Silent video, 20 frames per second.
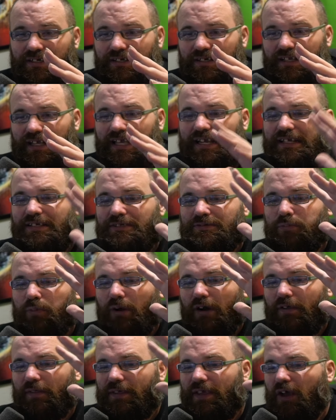It is
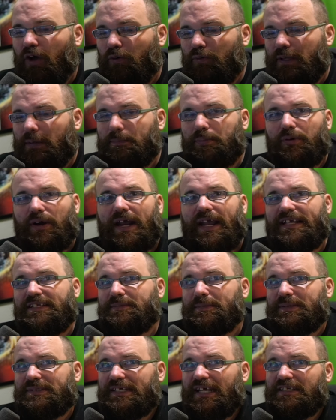one of the only brands
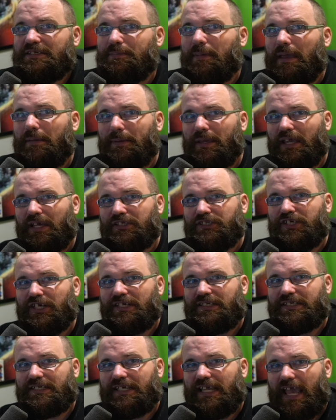besides maybe a
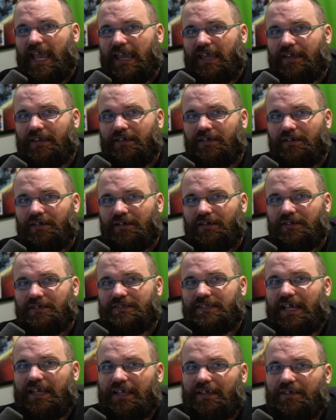GTA
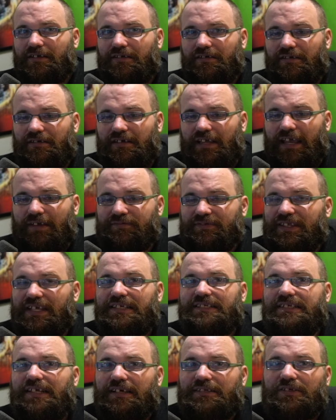that if
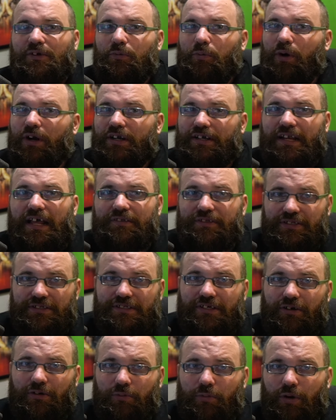this doesn't work, nothing's
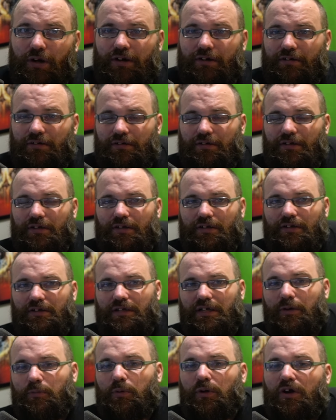going to work.
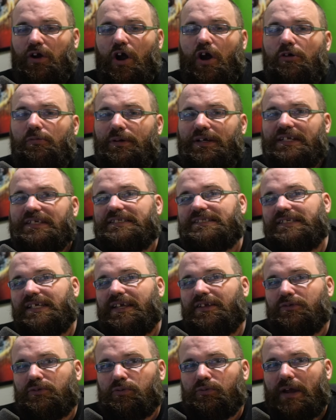And we're already
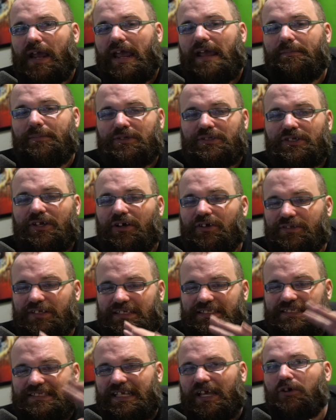seeing through Amazon
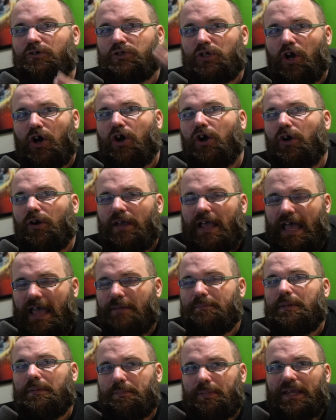that sales
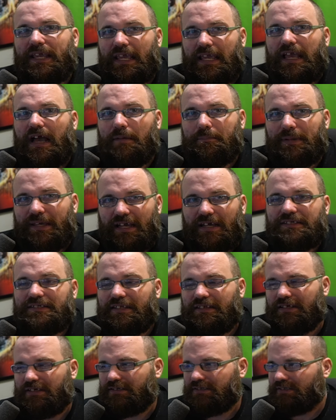have been picking up because
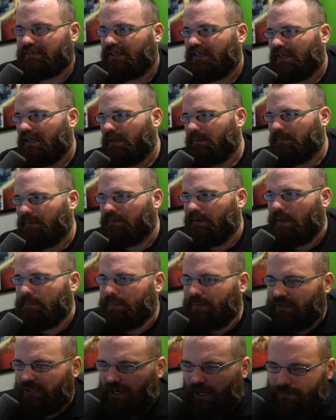of this. But anyway,
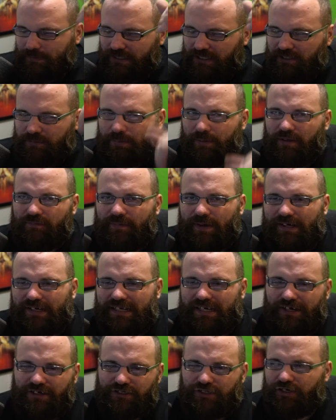put in the comment section below. I'm very
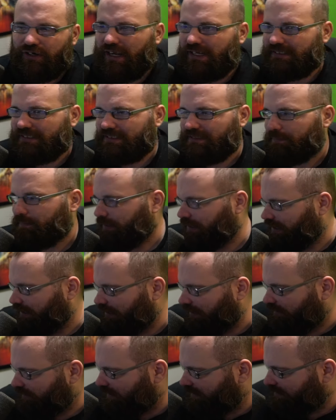curious your guys' opinion
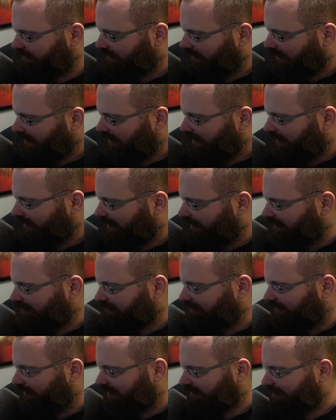on this. And
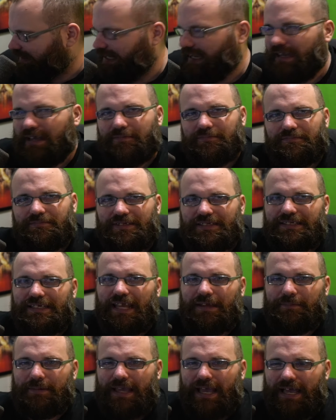until next time, it's
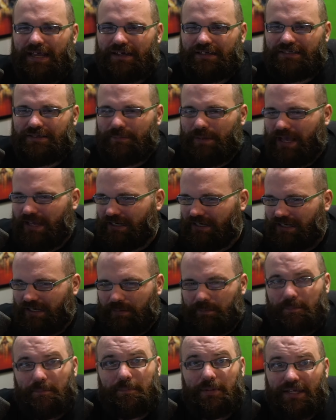Gaming Addict. I'm out of
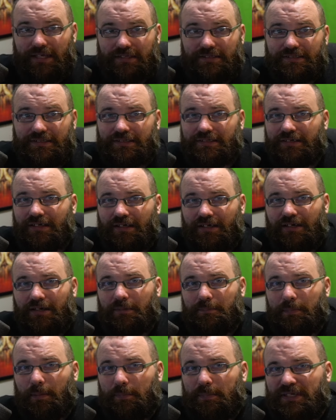here. Peace.
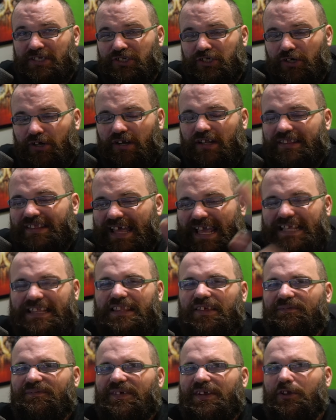But be sure to like
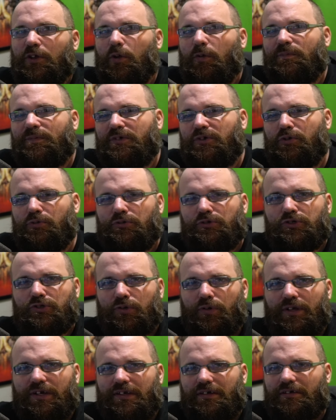the video if you
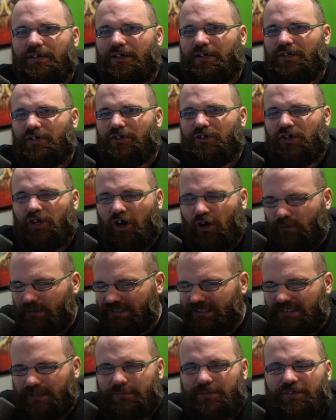enjoyed it. You can
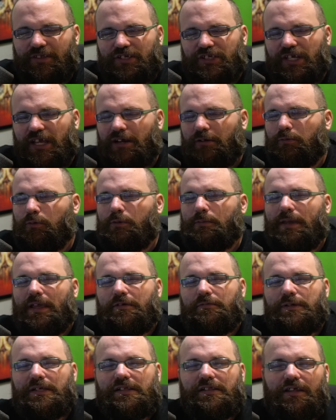always sub to the channel. We
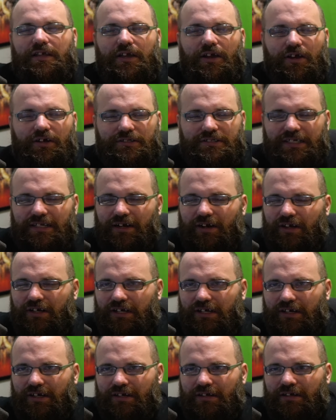make weekly content on
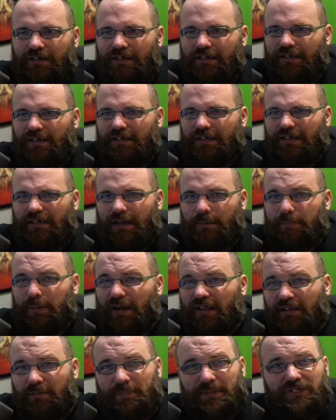here. I'll
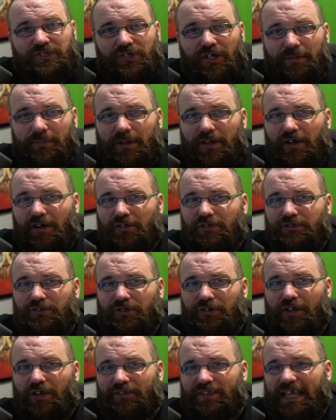probably be streaming Call of
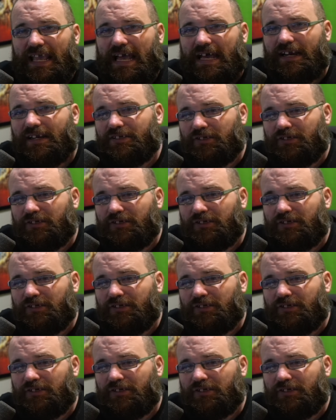Duty on the Addict